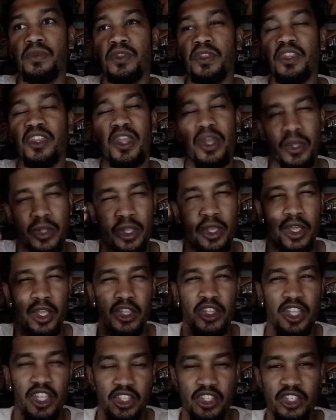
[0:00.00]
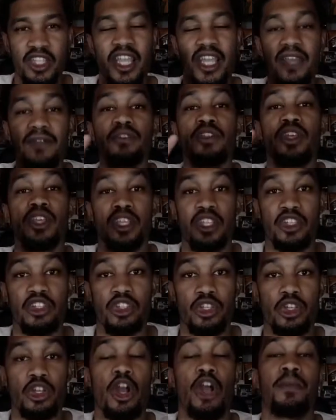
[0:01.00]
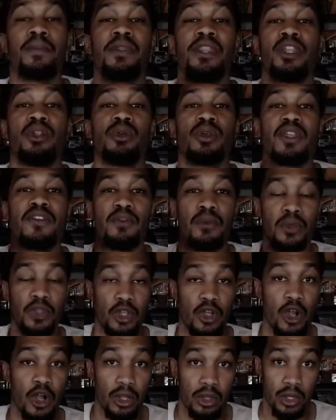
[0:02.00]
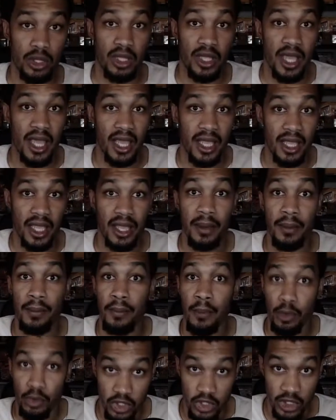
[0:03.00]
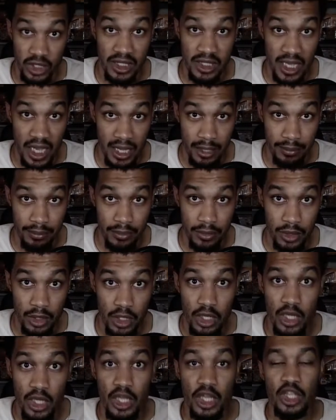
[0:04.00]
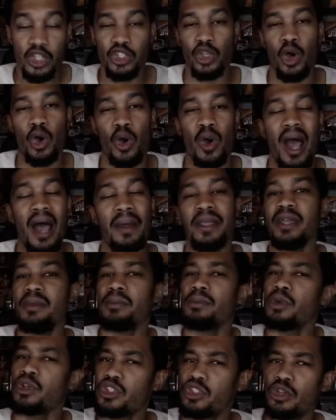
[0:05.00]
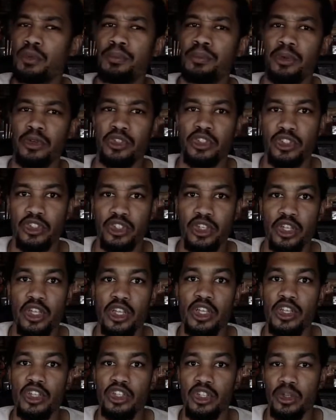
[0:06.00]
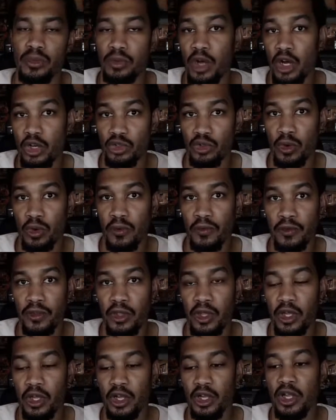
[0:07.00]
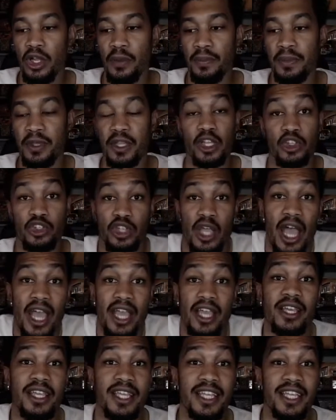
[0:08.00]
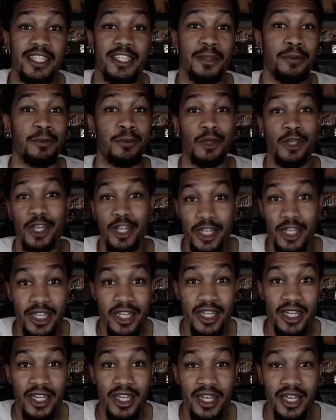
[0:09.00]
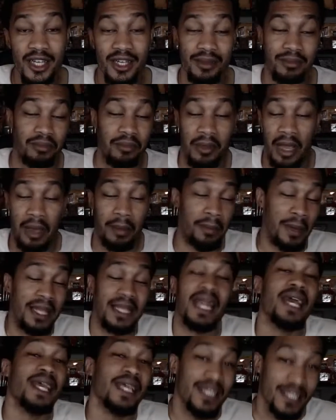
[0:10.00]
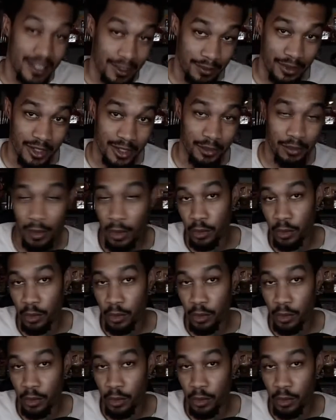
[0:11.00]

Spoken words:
the condition. They give you the condition of the card, but they don't give you what the card look like most of the time. So I am going to still purchase some cards over there because I could get something good I might not get something good, but